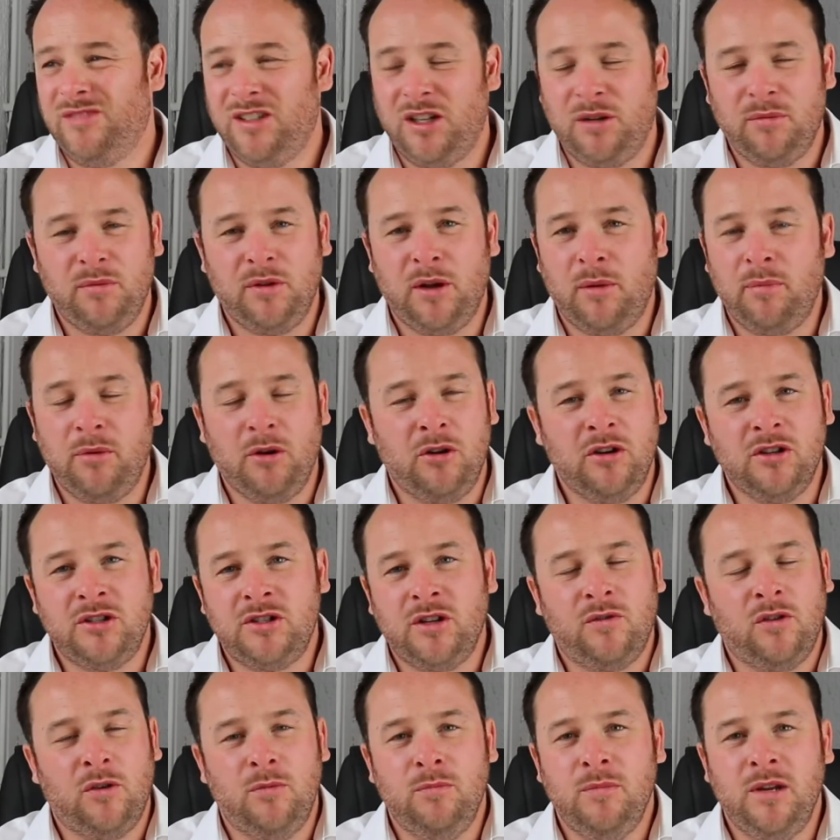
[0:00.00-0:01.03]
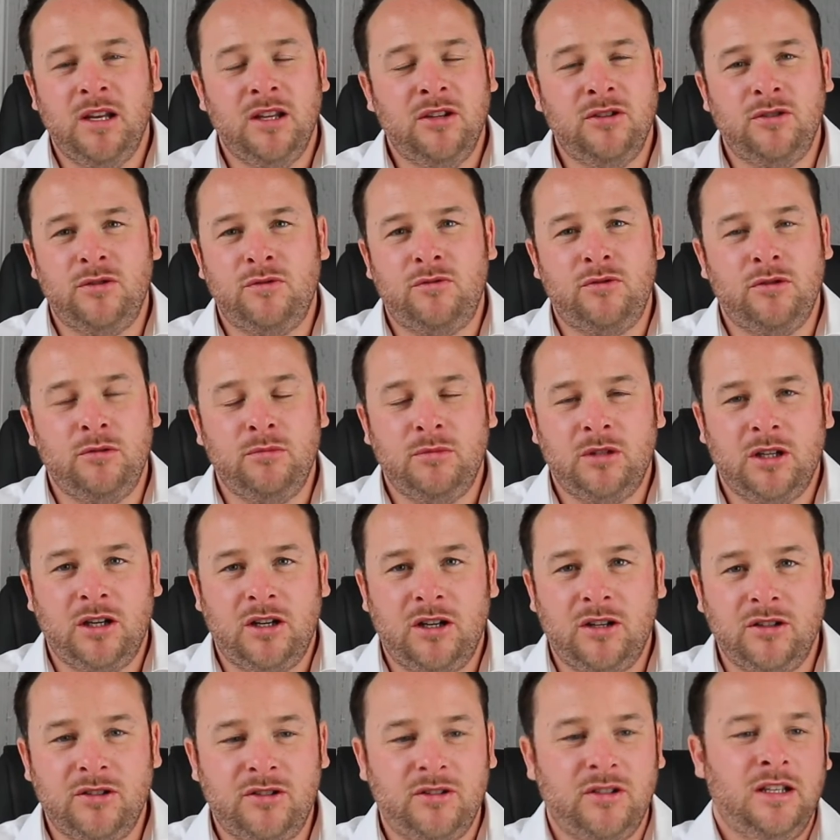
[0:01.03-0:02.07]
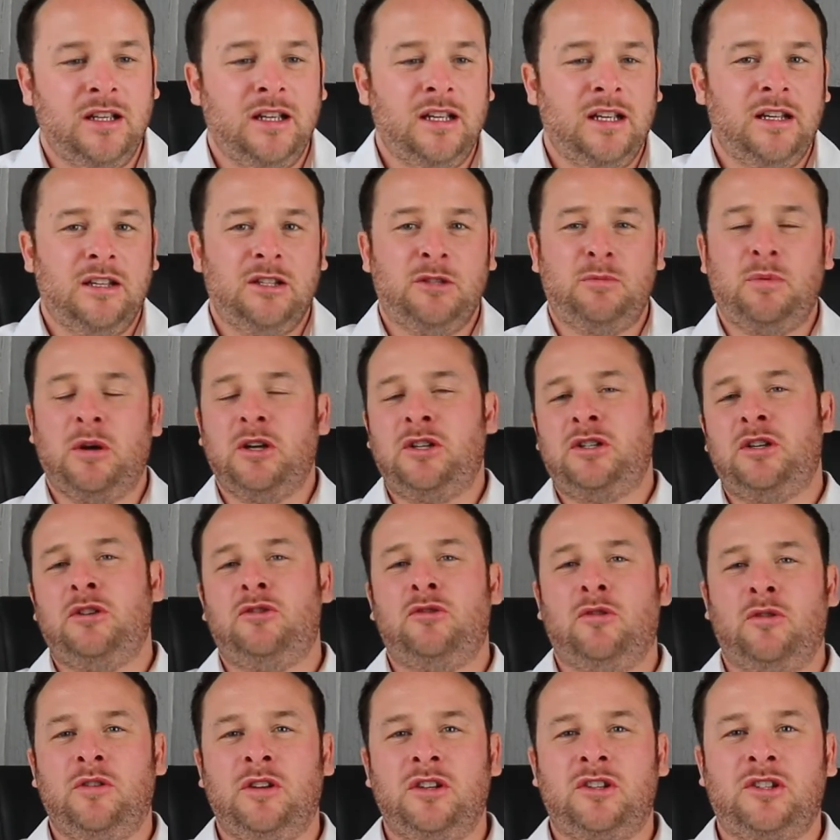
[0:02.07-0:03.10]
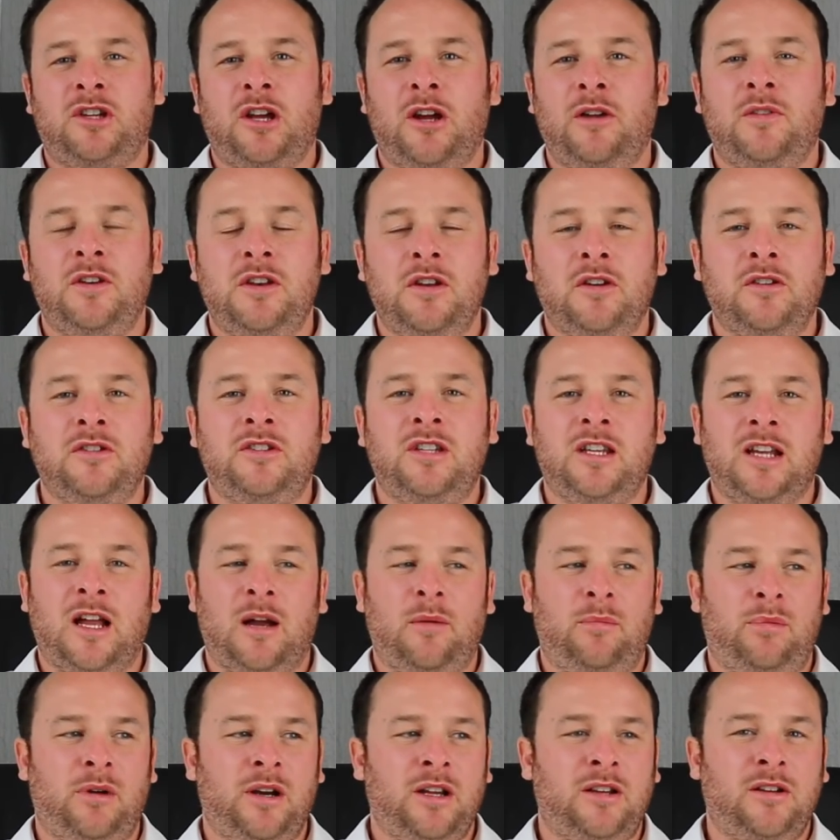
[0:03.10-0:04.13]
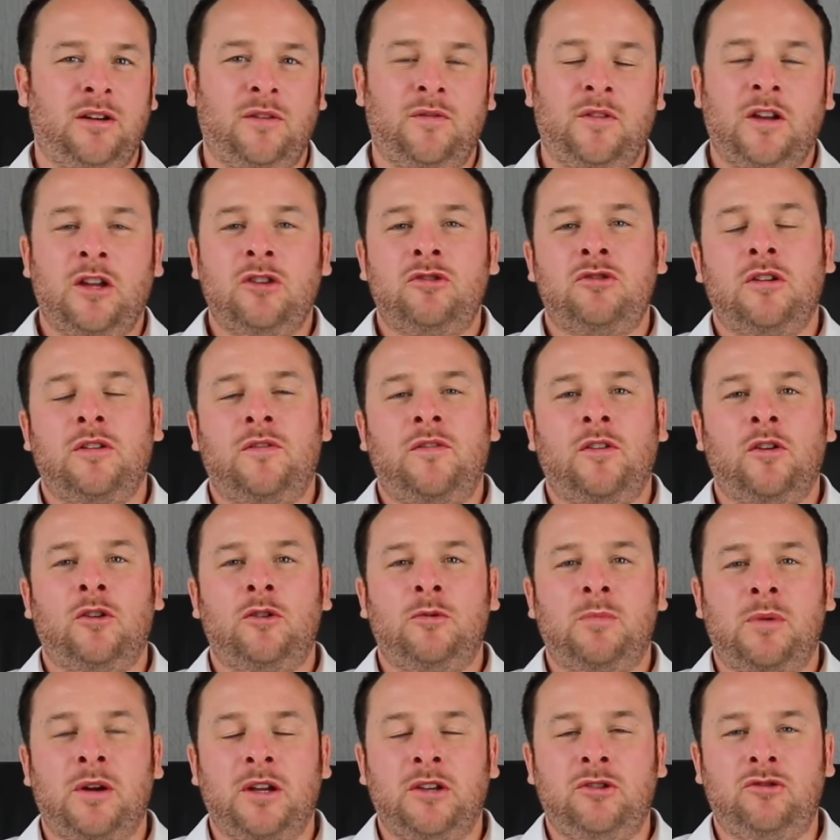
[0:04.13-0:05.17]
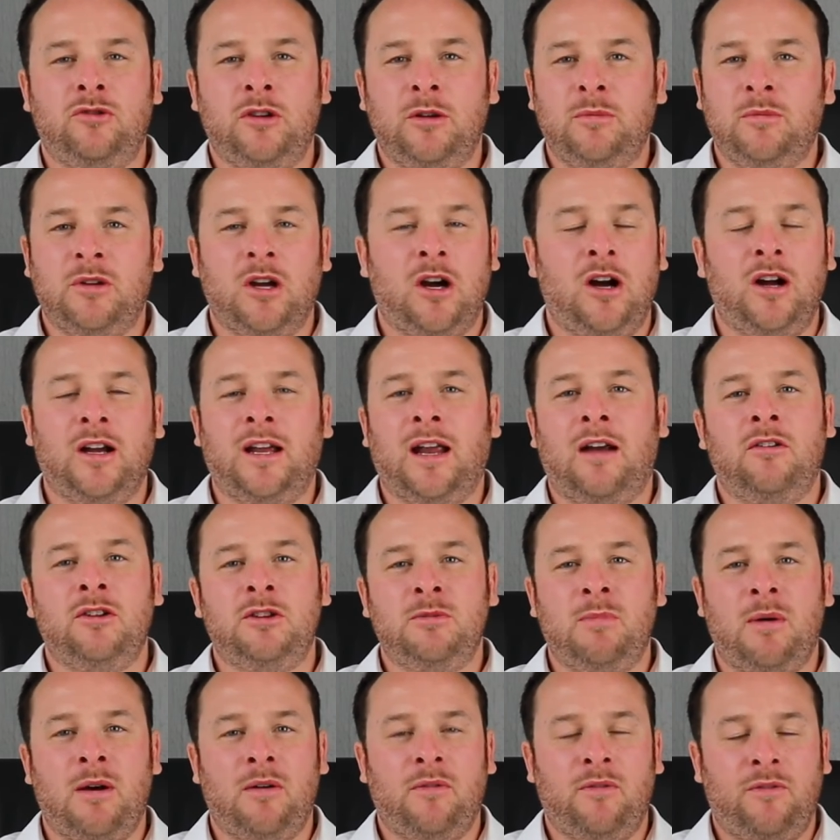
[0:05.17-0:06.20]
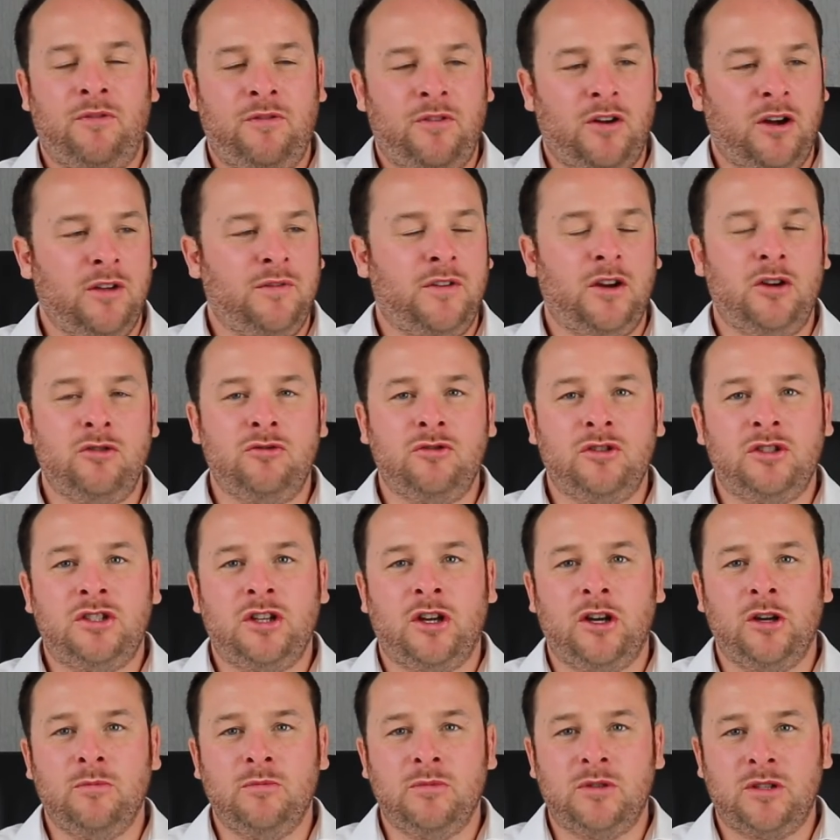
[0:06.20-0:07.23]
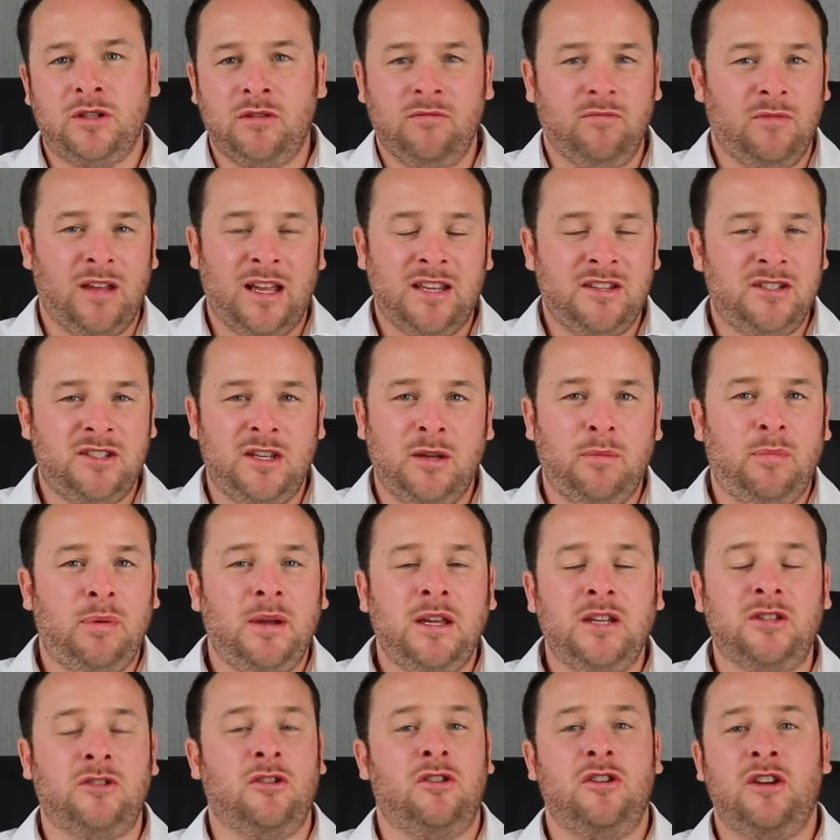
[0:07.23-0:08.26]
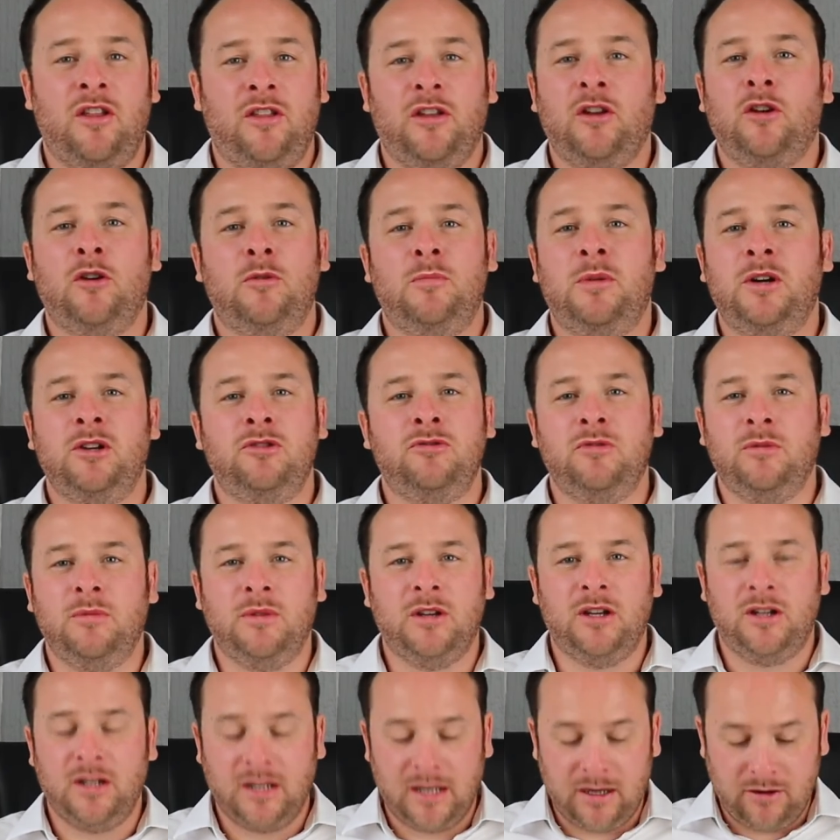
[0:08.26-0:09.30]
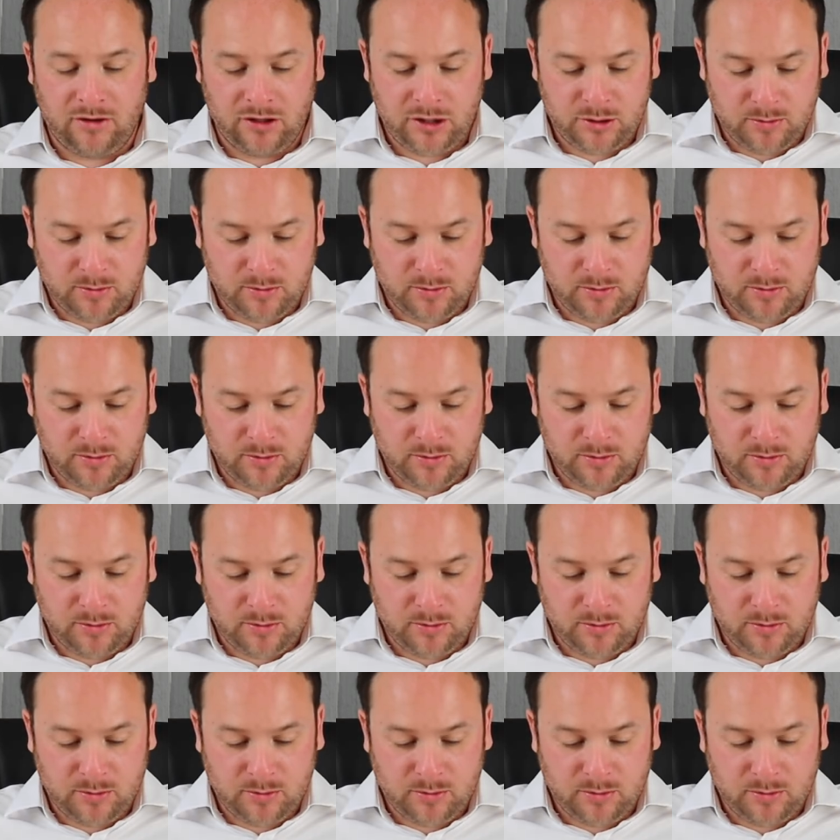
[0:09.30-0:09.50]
I'll be honest, I've got millions of dream cars. Especially during this COVID-19 outbreak, I've literally filled my dream car garage about 500 times, and NCP has got nothing on my dream car garage.